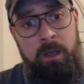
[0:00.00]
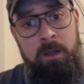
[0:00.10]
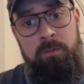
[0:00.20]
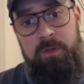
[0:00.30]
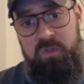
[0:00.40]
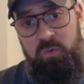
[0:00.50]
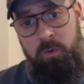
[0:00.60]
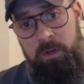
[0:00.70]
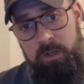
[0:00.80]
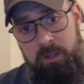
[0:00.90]
This
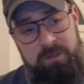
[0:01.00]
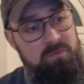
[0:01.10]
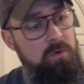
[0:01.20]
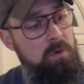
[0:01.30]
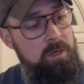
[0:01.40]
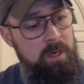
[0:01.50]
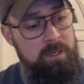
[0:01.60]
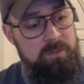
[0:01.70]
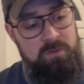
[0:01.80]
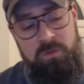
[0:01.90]
one is very
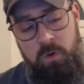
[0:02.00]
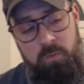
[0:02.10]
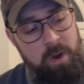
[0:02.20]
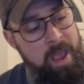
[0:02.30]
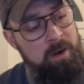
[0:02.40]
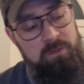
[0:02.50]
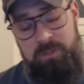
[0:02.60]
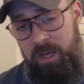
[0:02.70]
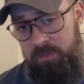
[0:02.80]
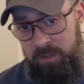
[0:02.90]
nice, no rattles. I
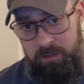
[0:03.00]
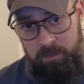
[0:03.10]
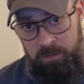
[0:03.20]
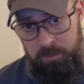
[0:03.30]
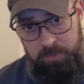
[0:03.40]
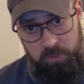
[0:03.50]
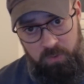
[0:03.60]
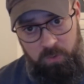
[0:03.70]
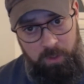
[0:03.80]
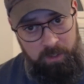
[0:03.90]
think the build
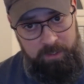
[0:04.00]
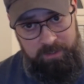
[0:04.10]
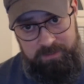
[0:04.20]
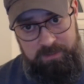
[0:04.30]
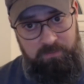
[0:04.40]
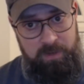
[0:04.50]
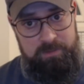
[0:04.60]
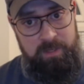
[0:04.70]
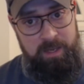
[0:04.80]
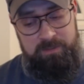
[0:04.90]
quality of this is
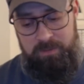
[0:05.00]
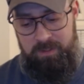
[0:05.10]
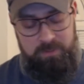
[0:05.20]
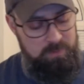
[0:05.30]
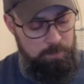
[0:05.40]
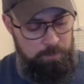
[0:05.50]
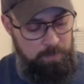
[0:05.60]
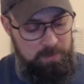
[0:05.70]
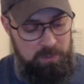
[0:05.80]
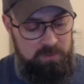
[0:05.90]
fantastic. I was a
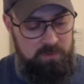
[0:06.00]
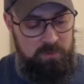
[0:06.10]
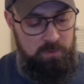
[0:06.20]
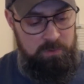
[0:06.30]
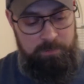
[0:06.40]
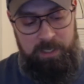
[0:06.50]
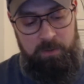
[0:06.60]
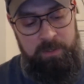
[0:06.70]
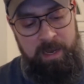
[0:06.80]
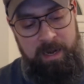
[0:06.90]
bit concerned about
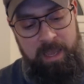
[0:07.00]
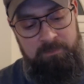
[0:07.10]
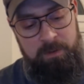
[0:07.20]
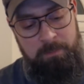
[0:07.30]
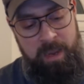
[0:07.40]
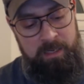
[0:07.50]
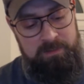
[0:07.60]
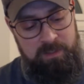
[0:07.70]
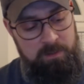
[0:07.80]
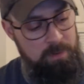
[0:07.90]
not having magnets
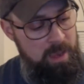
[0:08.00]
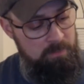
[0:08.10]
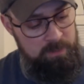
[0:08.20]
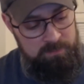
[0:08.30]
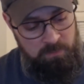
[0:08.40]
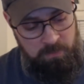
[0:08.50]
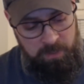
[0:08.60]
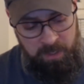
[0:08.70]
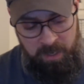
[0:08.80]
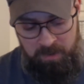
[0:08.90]
on the battery door,
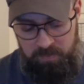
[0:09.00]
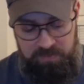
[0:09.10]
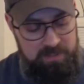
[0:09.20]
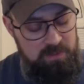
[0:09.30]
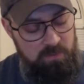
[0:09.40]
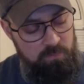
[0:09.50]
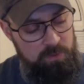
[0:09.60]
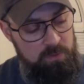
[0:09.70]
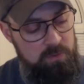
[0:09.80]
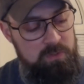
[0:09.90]
but they did a real
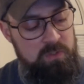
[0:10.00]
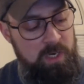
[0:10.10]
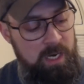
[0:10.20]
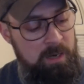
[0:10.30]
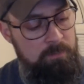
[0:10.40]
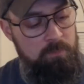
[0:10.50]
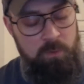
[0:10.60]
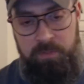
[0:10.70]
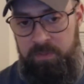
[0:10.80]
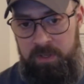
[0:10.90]
good job
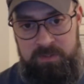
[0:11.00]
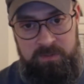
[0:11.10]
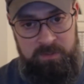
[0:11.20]
with this.